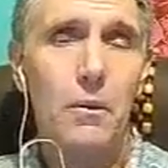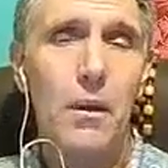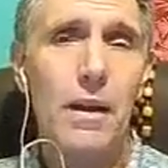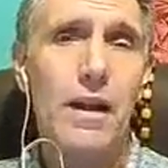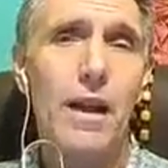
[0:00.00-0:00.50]

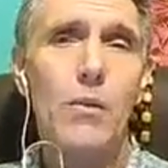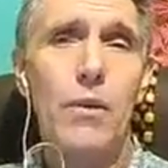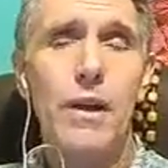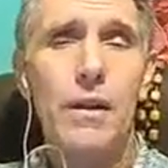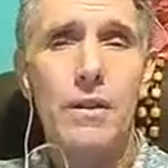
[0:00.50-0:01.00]
when can
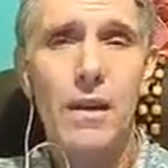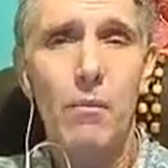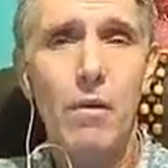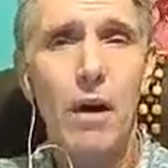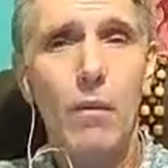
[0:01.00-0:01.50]
we eat
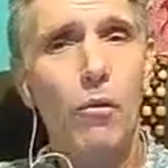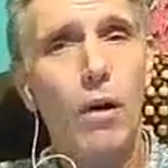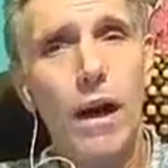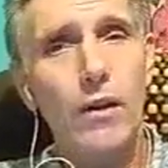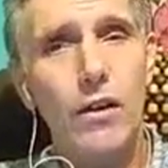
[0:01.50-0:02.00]
some
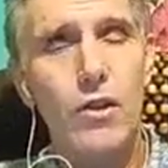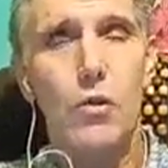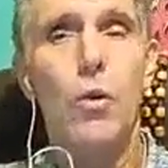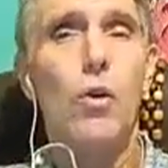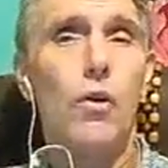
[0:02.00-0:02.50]

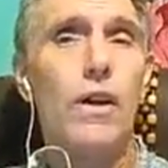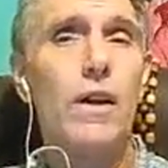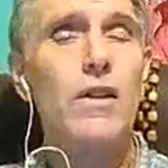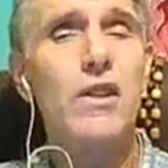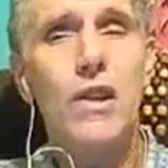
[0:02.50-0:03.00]
carbohydrates, or
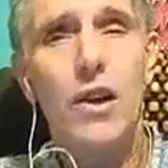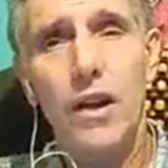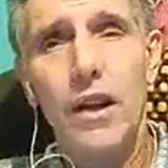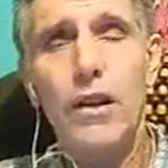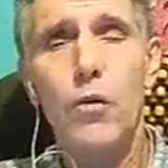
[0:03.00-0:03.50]
is
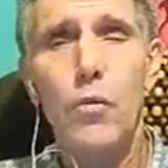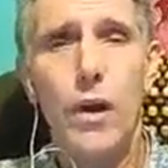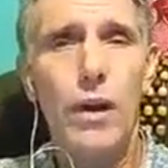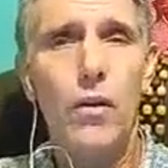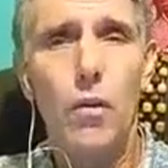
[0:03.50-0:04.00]
there any
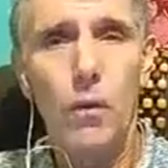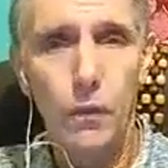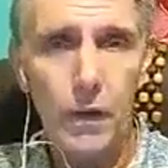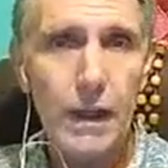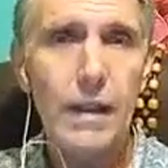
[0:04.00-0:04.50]
way
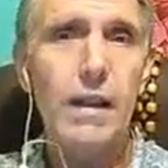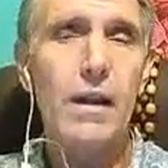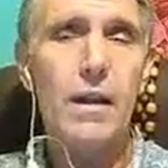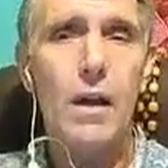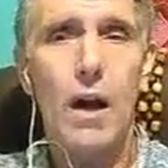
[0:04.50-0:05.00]
of
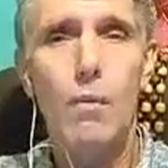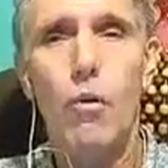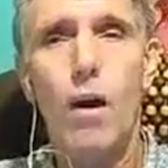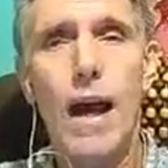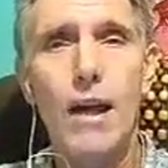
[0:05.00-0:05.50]
eating
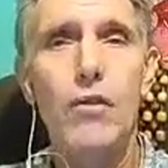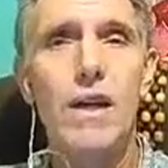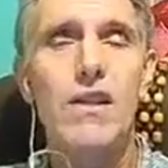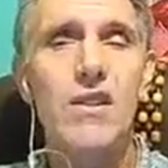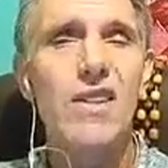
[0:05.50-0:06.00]

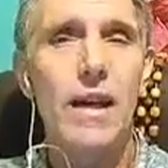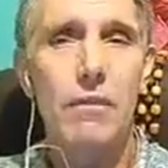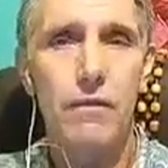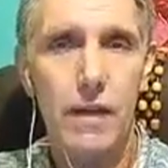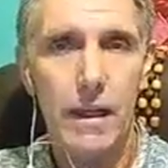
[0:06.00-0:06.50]
carbohydrates
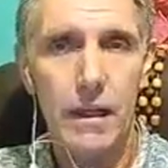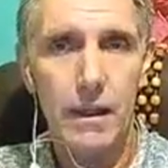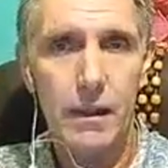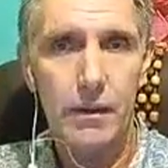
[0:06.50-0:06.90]
safely?